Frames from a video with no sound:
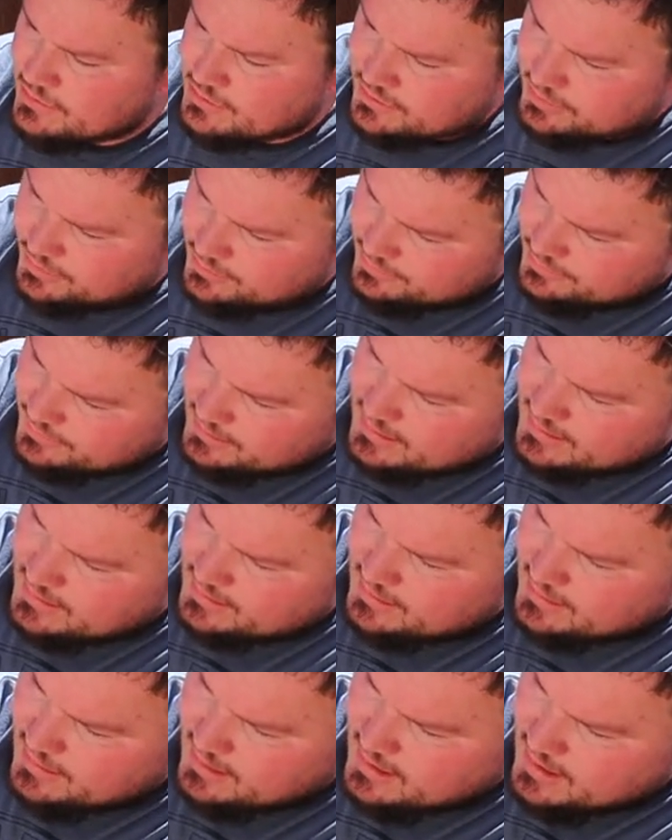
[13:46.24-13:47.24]
And you can see
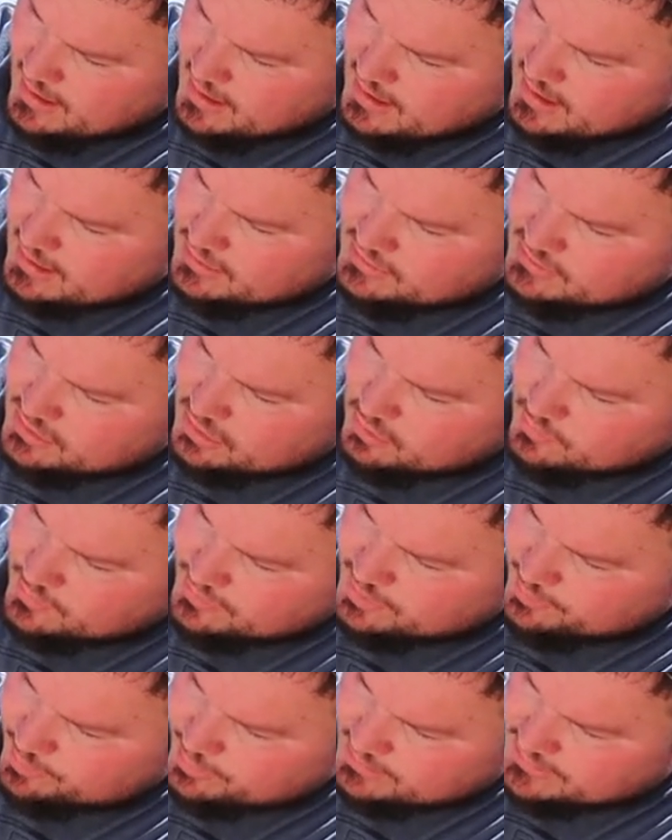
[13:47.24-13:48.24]
just little by little
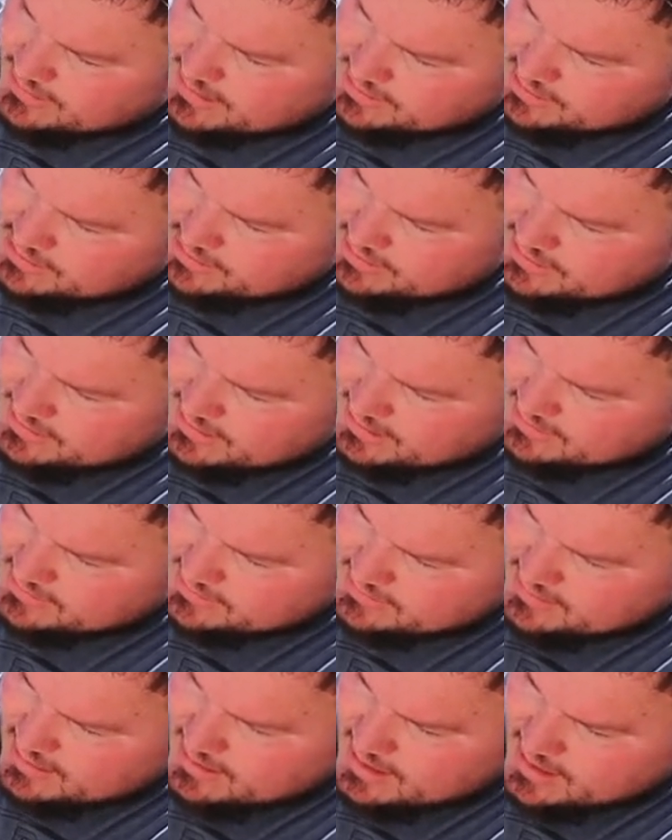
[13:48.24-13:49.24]
uh, we're
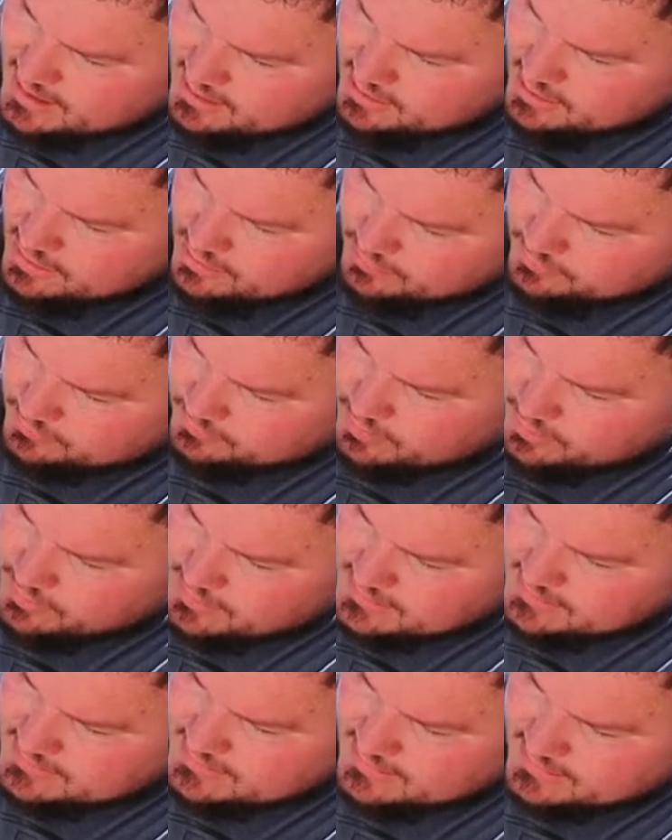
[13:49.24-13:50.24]
starting to
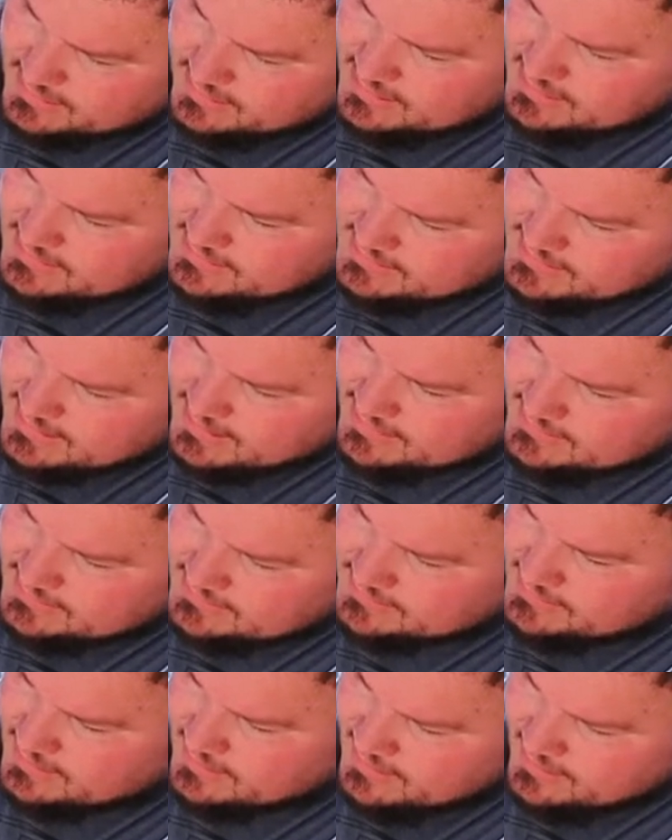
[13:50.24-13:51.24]
uh, cover it.
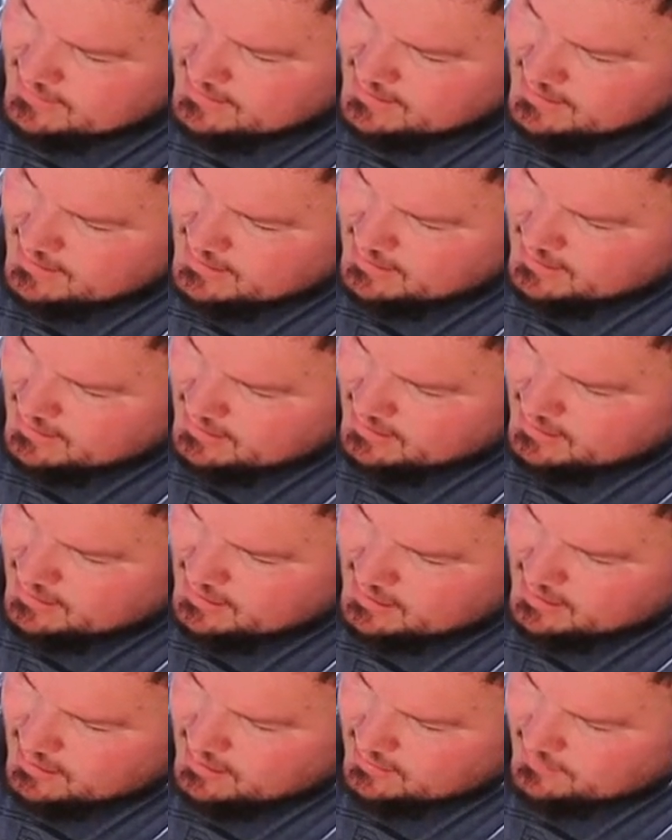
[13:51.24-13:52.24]
Now, I
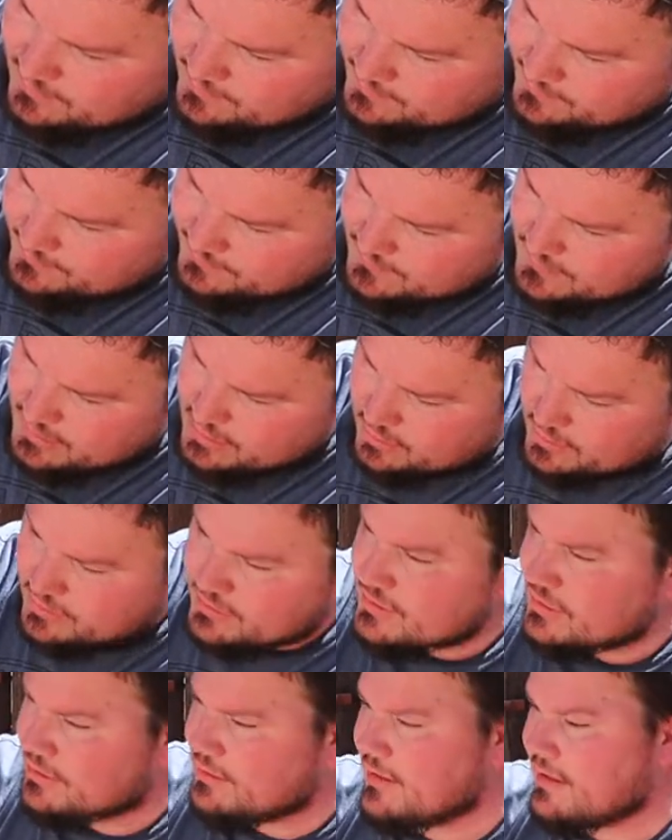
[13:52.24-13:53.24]
V Organics
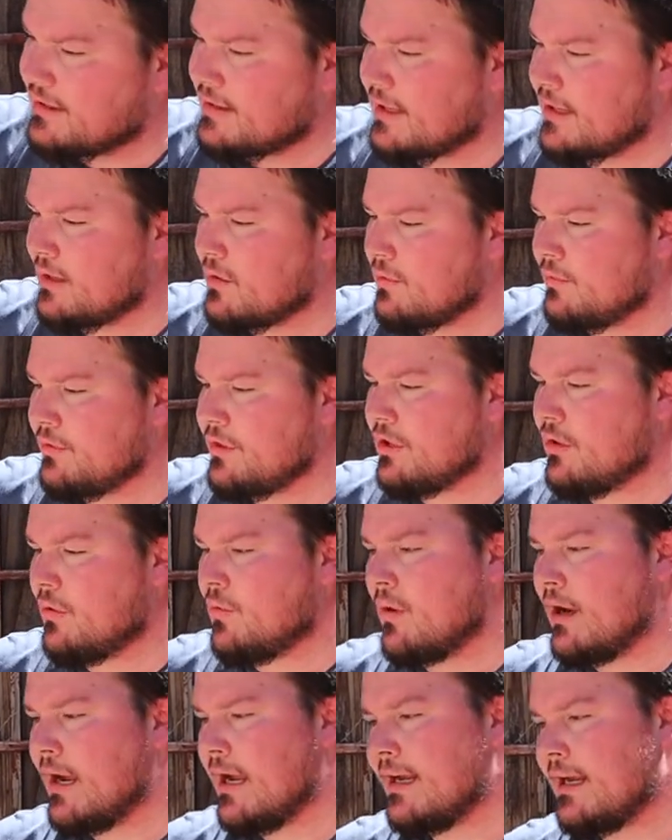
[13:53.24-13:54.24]
does make a
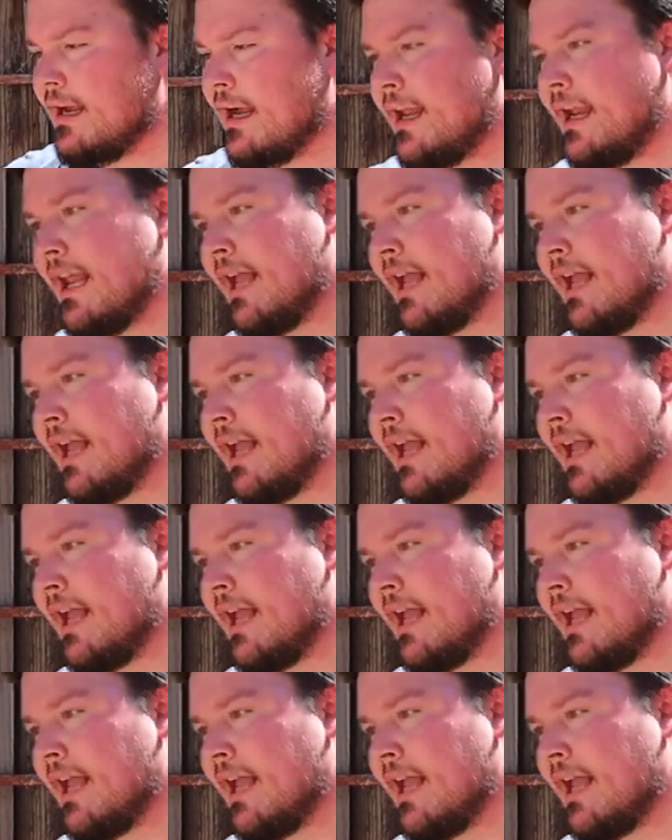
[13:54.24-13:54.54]
green